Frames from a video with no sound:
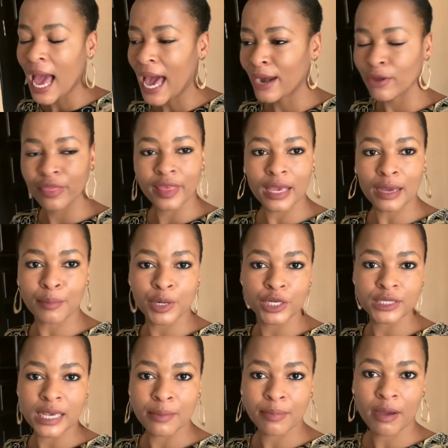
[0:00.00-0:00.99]
I don't think I'm
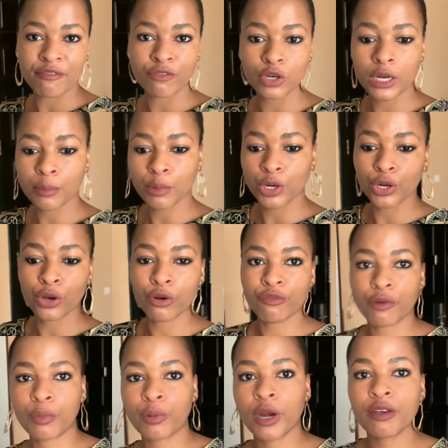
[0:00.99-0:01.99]
gonna take my phone. I'm gonna go
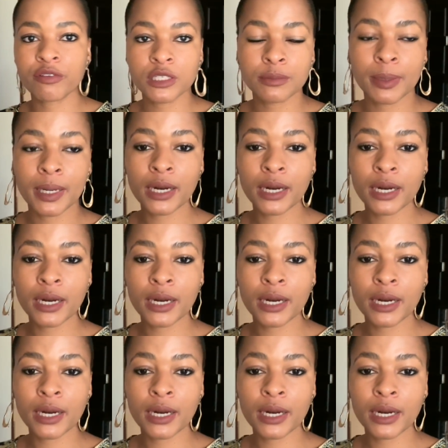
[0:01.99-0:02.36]
for breakfast,